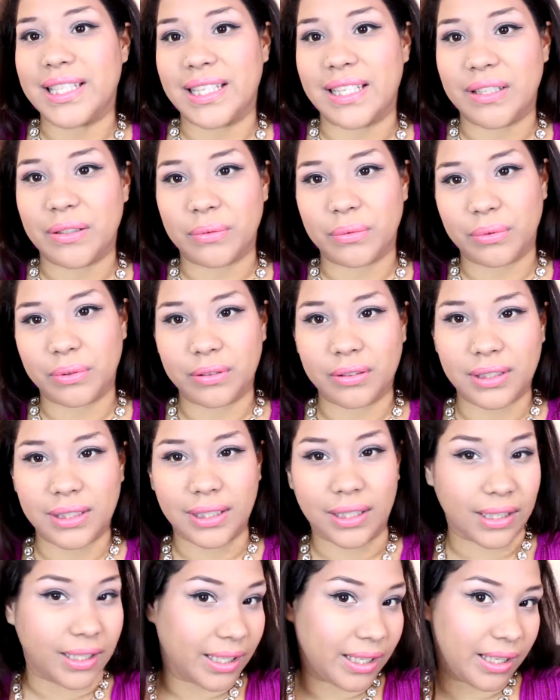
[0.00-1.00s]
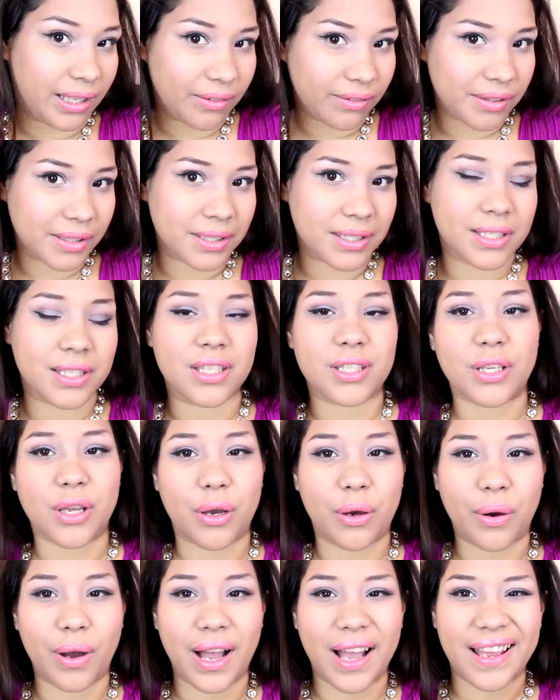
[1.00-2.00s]
didn't really leave.
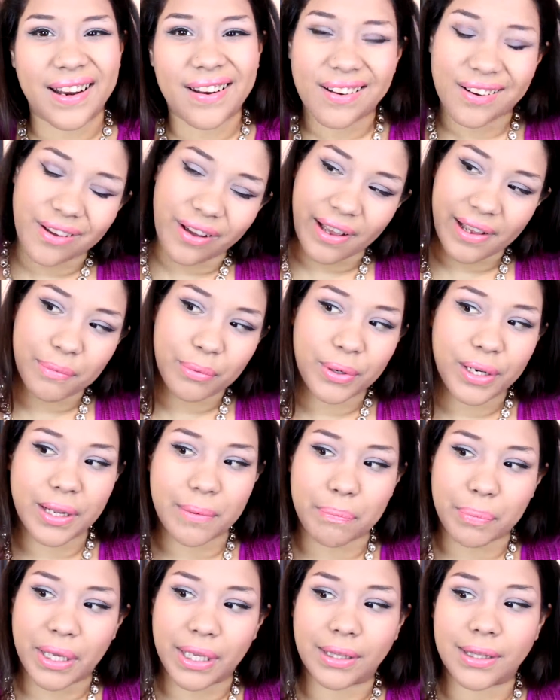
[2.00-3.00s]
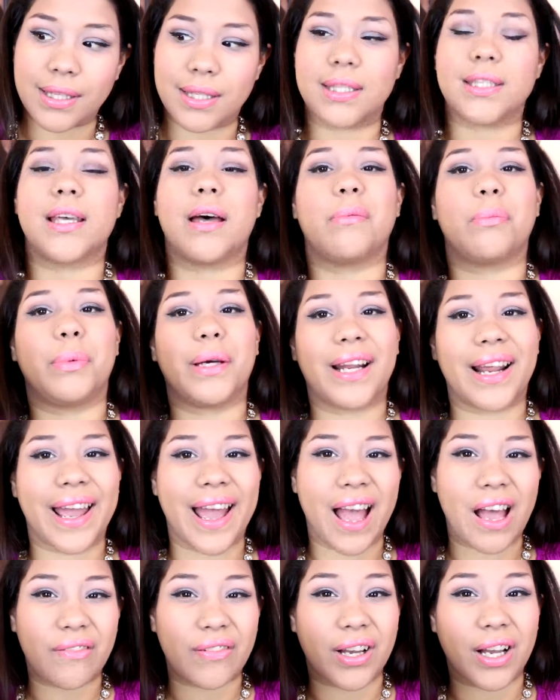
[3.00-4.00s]
So I don't know, I wouldn't pick this up, but I
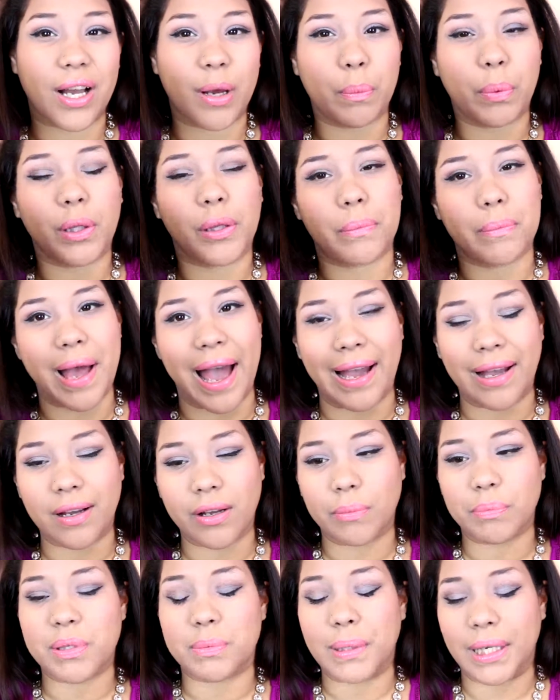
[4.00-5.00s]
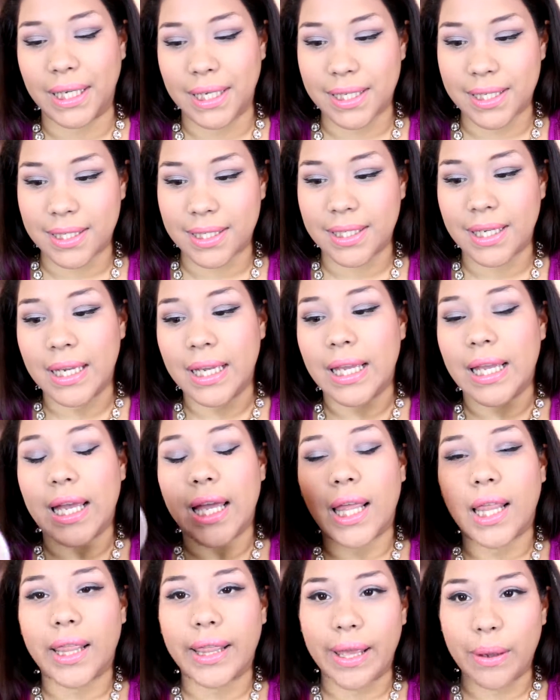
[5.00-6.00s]
have a couple of backups because
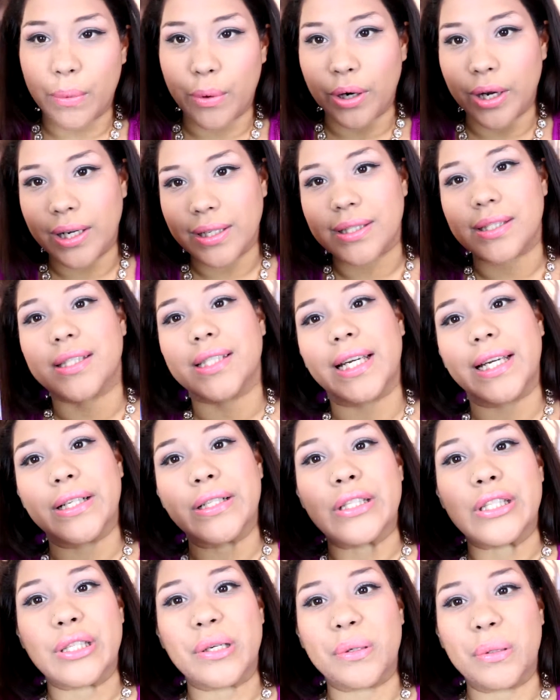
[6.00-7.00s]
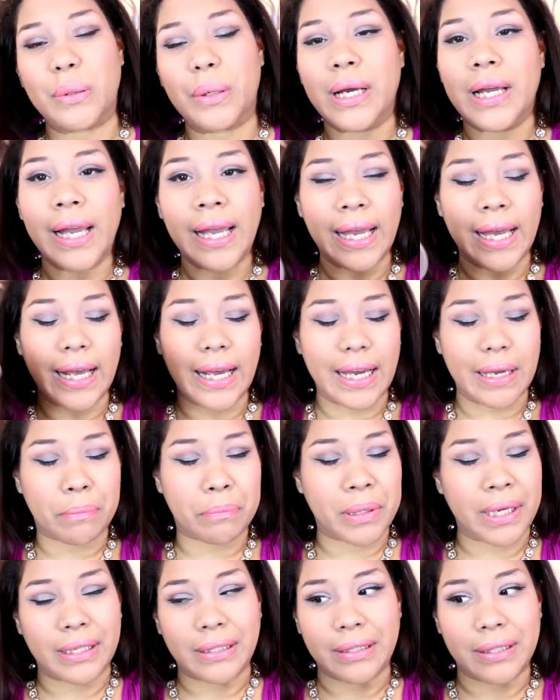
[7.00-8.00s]
they were on sale, so I
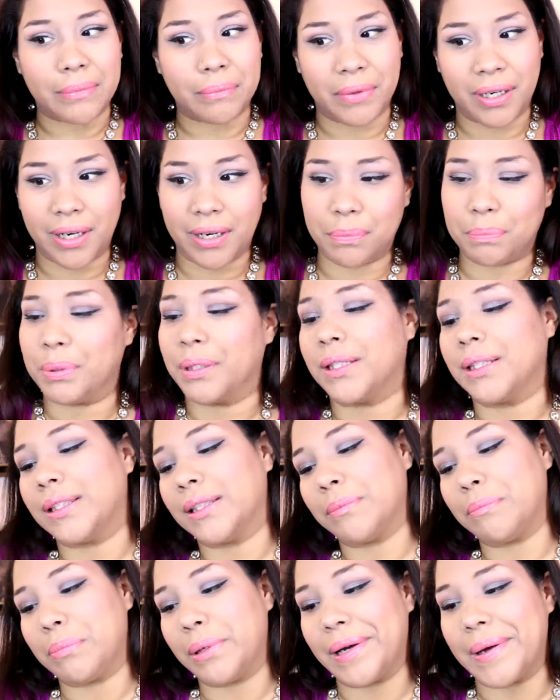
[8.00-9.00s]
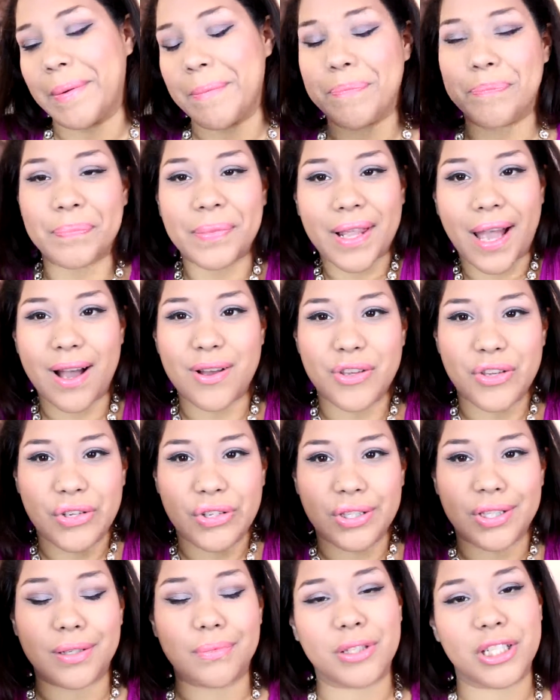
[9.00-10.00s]
picked them up. But I'll
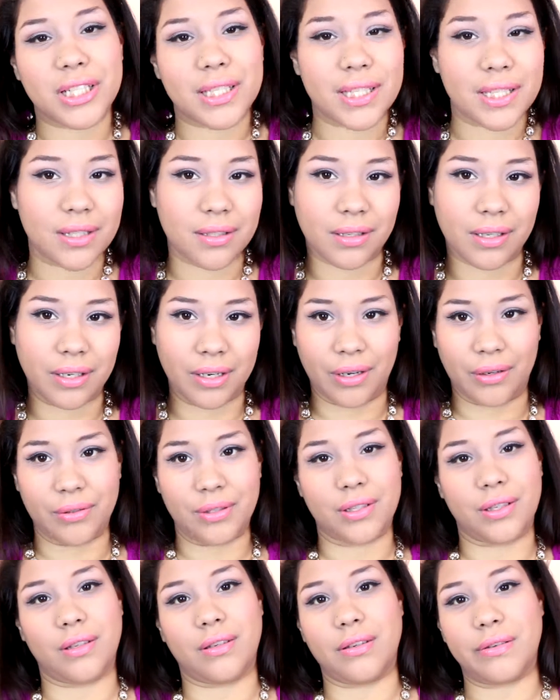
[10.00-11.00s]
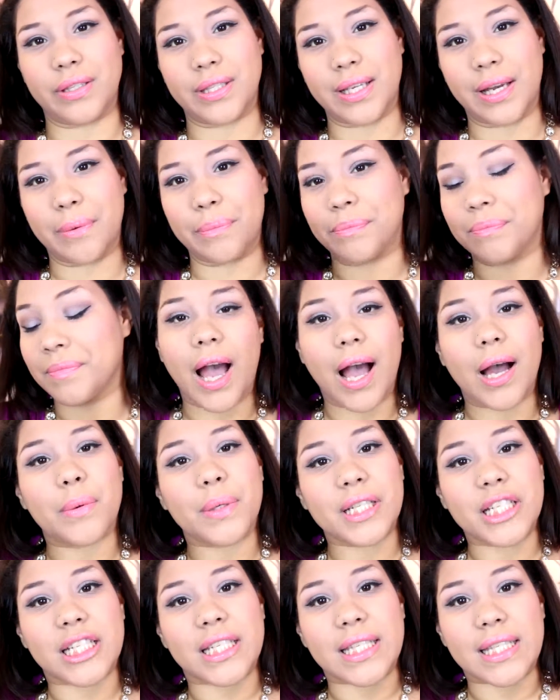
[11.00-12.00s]
use them just, you know, to use them. I
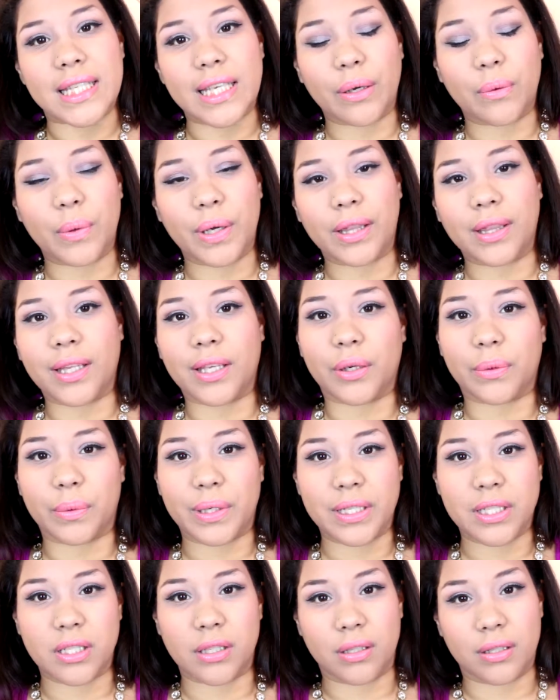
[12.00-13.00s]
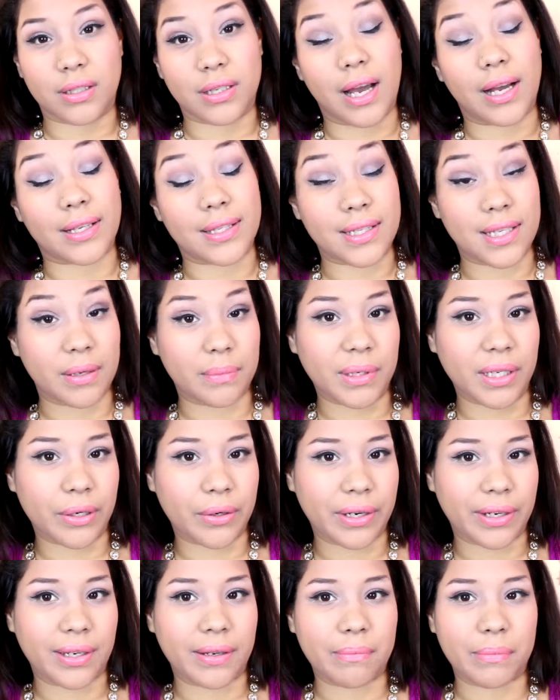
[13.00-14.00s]
would just stick with the original Noxzema
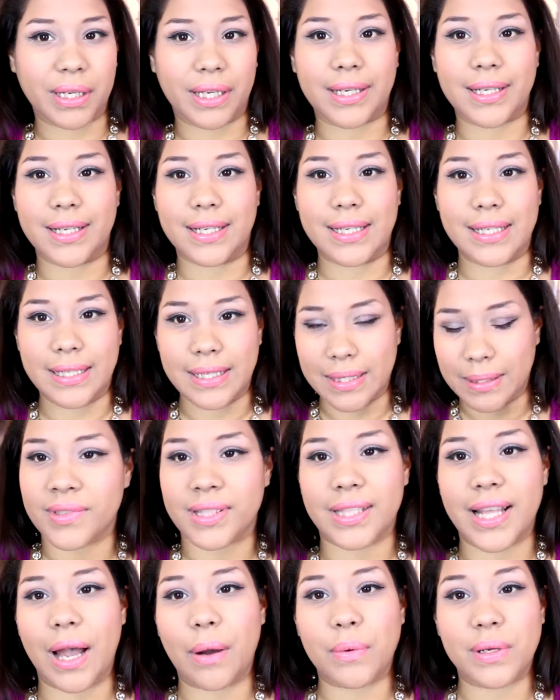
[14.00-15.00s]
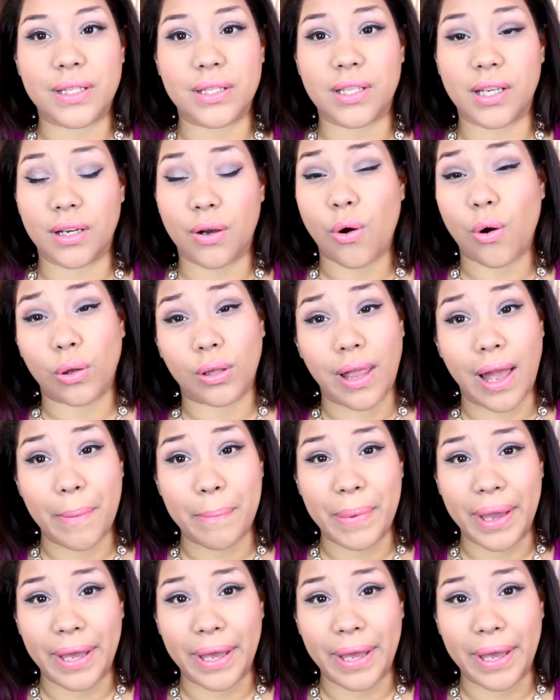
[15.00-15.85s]
cream because that one's a whole lot